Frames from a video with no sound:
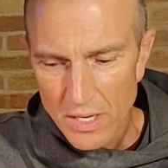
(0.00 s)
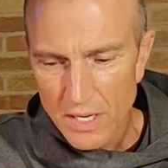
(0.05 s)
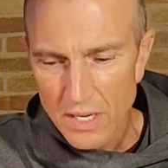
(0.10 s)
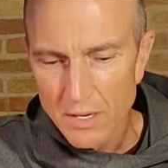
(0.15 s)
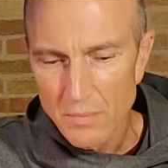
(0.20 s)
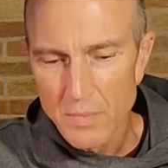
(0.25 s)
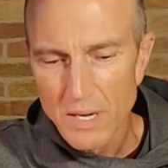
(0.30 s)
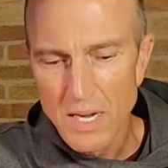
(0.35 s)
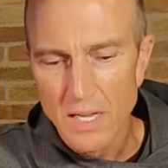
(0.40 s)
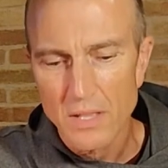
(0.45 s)

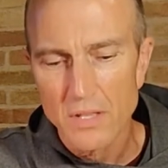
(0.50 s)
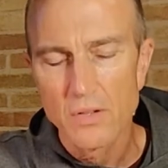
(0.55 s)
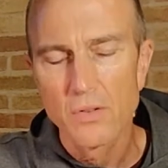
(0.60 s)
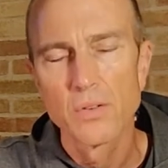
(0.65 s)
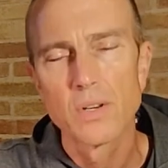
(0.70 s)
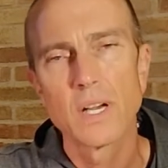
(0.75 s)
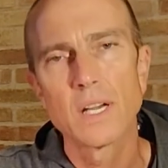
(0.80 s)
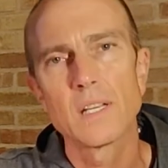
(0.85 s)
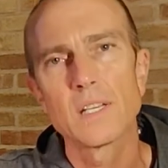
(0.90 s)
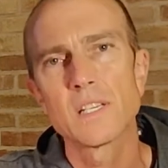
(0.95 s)
in Matthew
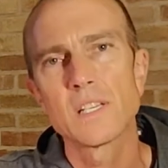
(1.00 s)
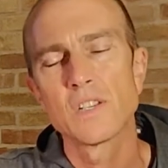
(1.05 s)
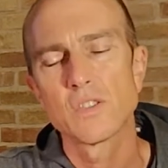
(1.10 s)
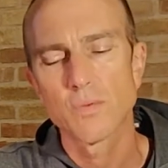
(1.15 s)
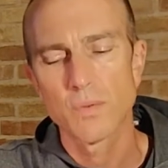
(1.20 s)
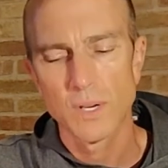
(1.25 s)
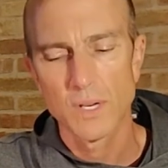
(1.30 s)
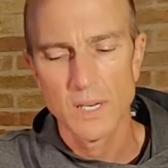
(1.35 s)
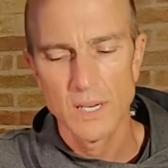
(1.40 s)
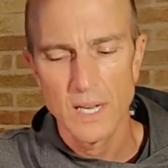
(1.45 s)

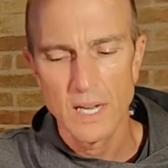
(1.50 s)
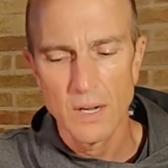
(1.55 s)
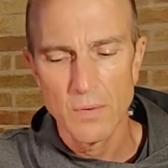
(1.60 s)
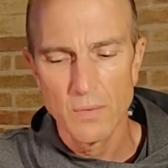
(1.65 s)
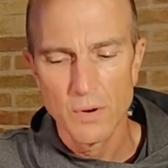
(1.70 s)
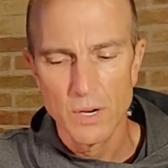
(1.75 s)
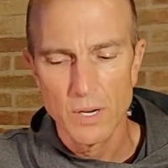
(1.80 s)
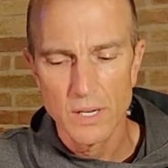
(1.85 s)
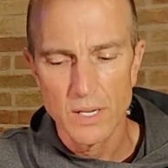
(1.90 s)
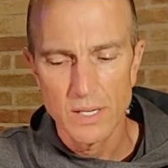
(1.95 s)

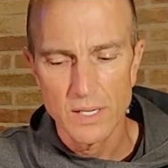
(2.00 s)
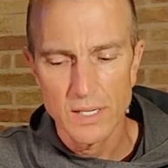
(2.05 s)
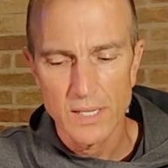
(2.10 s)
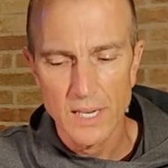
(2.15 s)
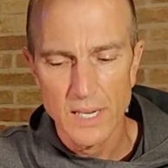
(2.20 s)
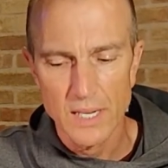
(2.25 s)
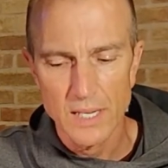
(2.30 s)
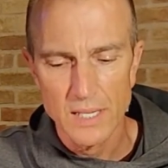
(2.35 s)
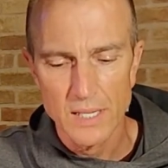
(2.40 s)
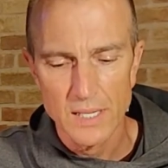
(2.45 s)
19:29, where he
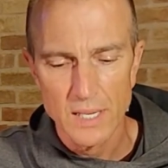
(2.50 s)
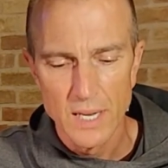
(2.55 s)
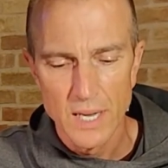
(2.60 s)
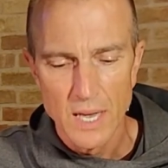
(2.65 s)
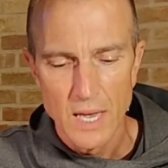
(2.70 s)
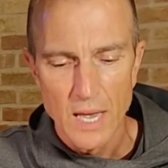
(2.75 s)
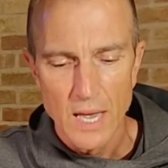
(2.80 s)
says,